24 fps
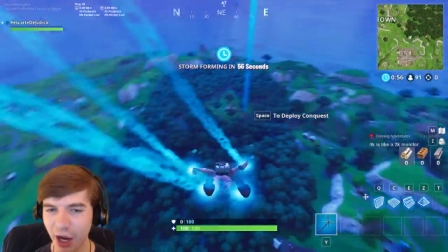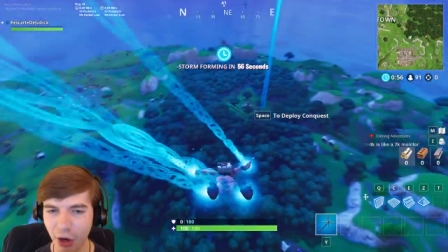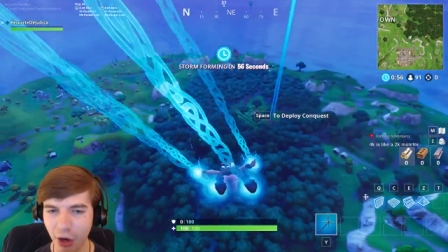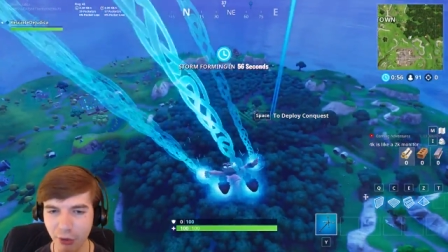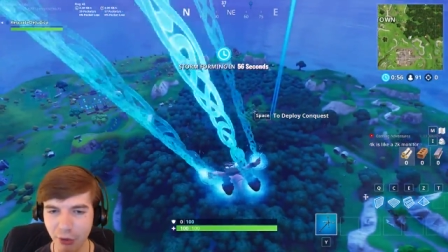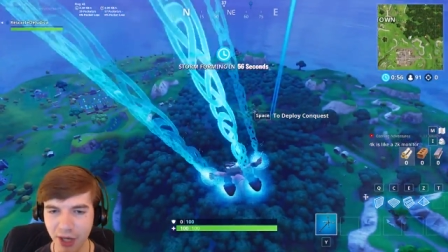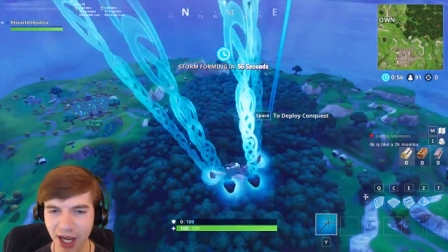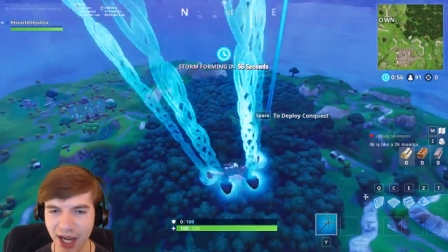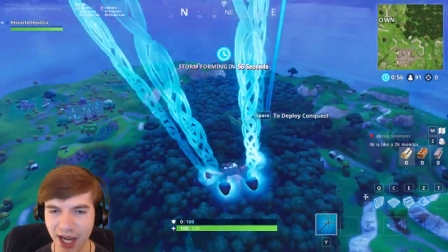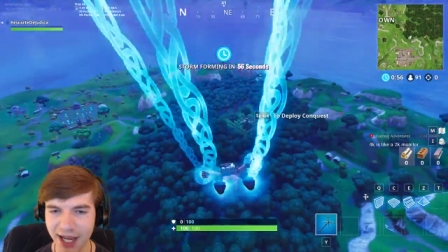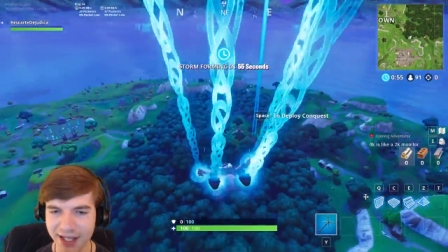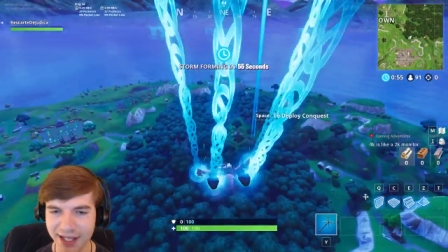Oh,
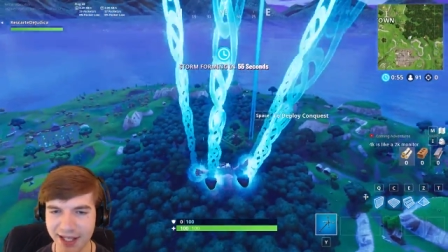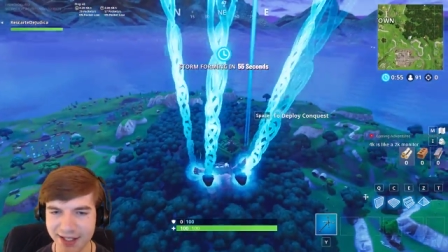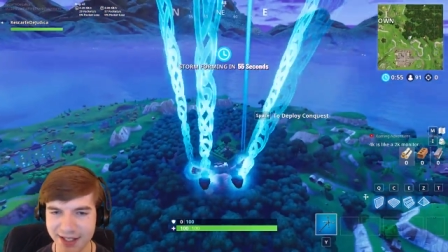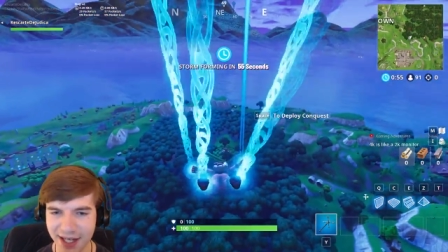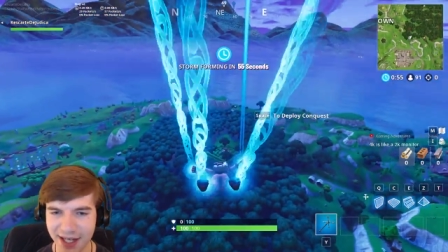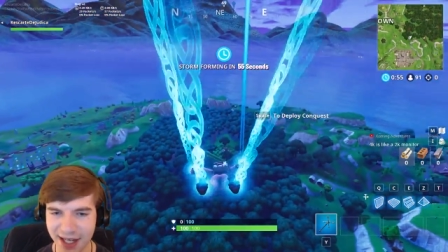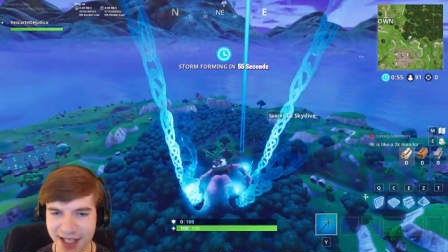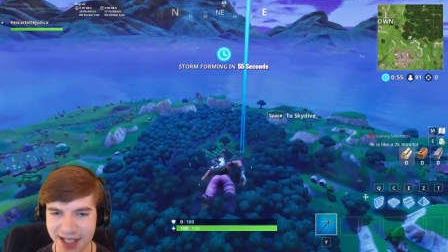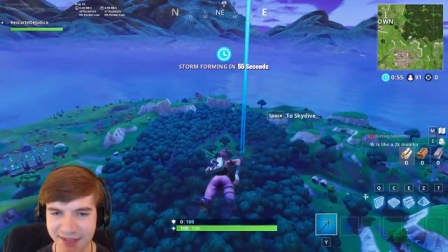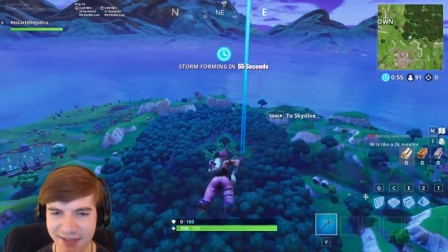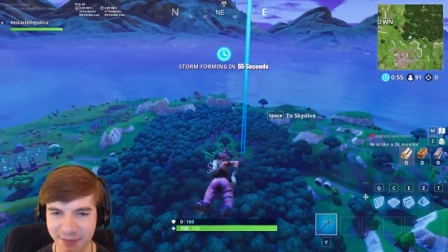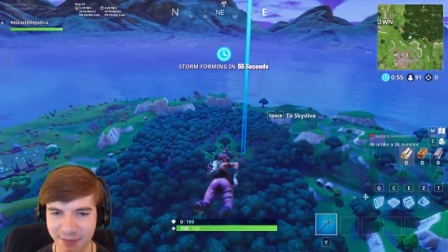nice,
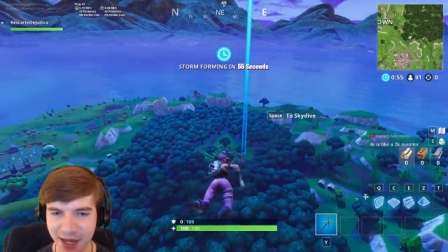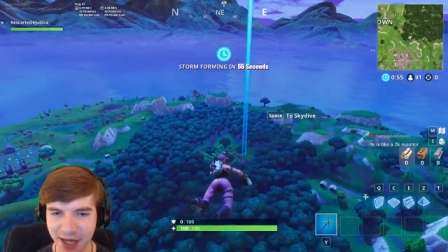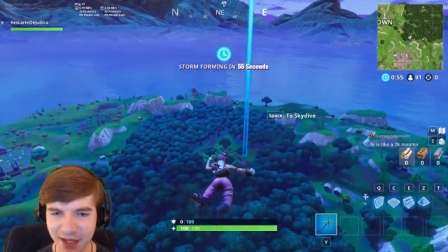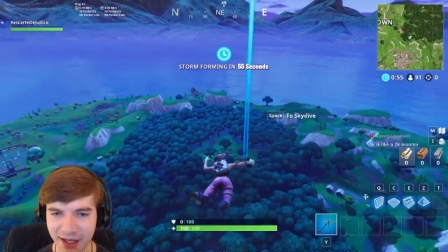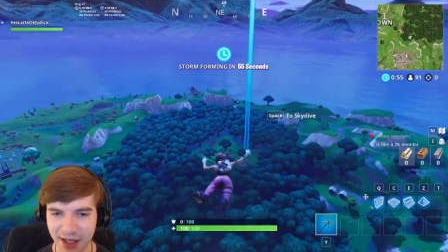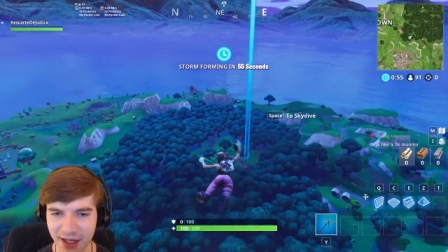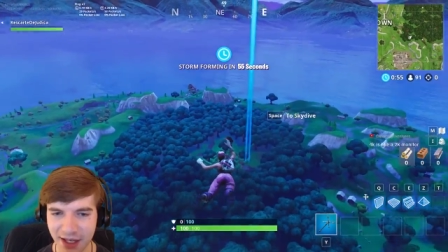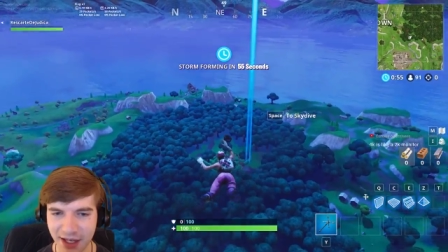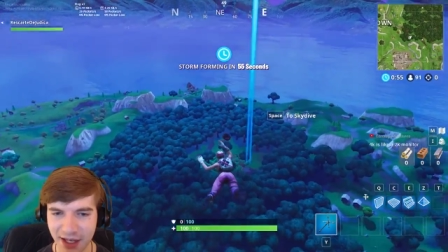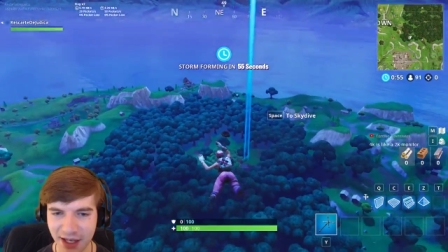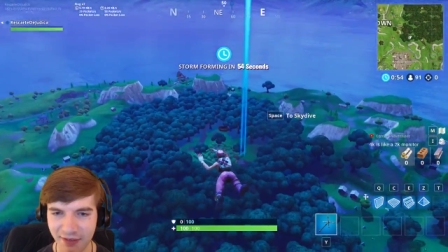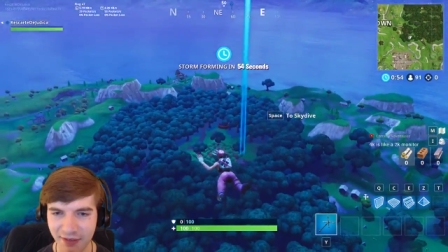nice, mate.
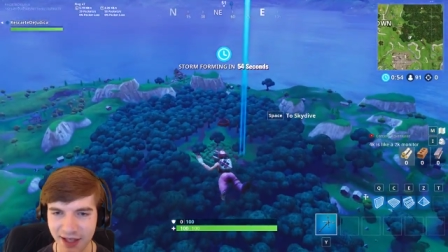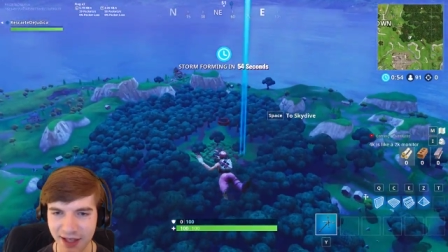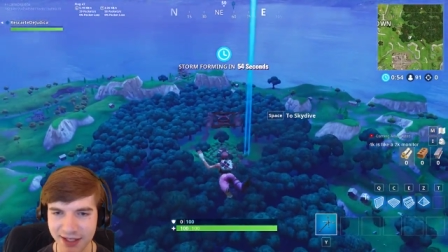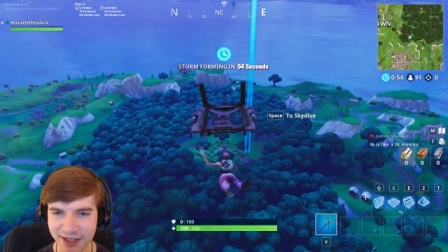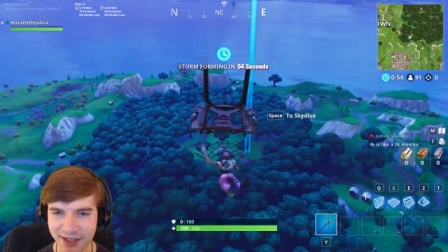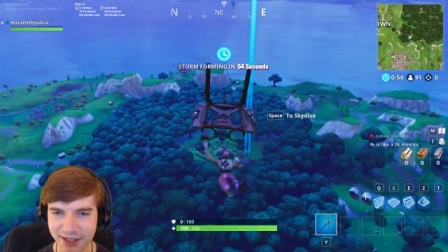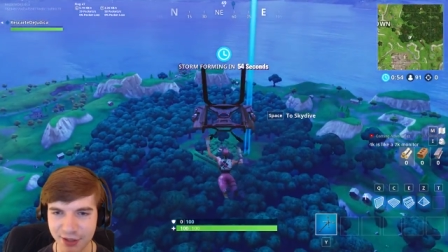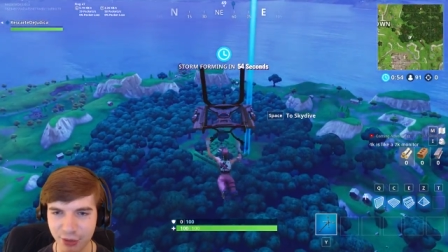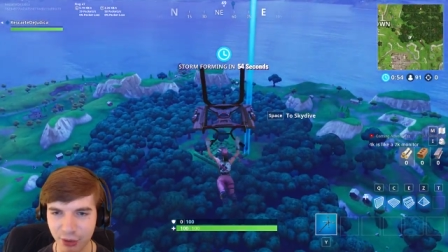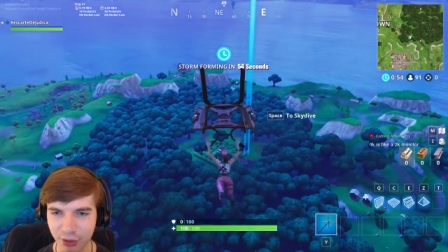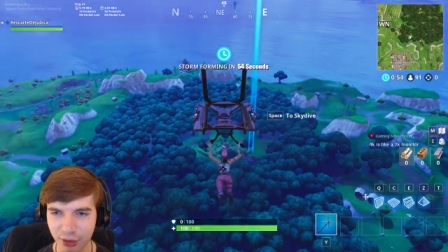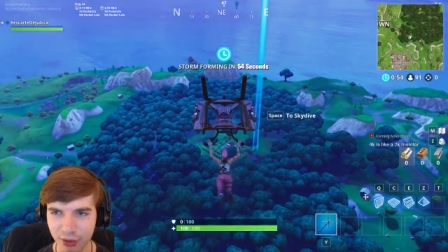
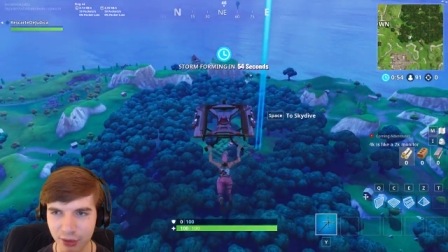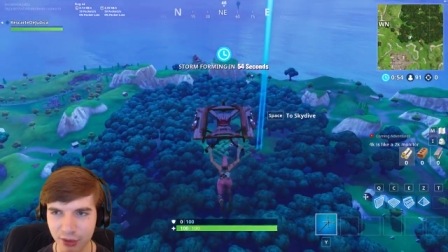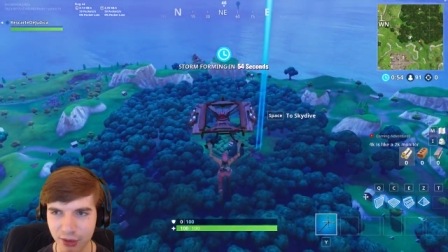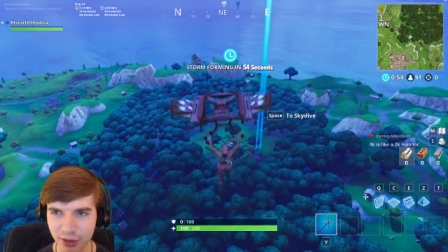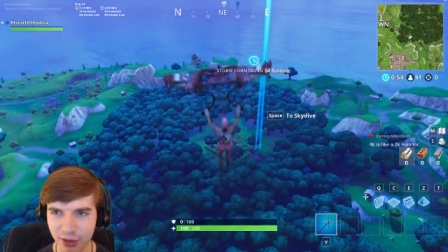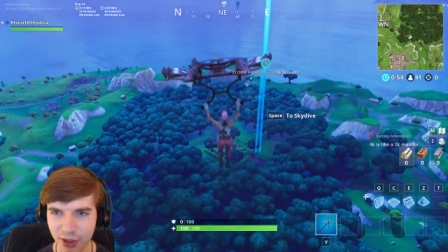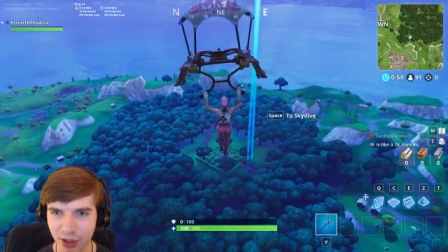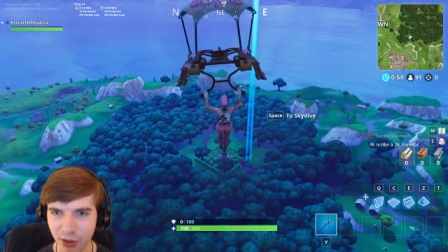That's cool.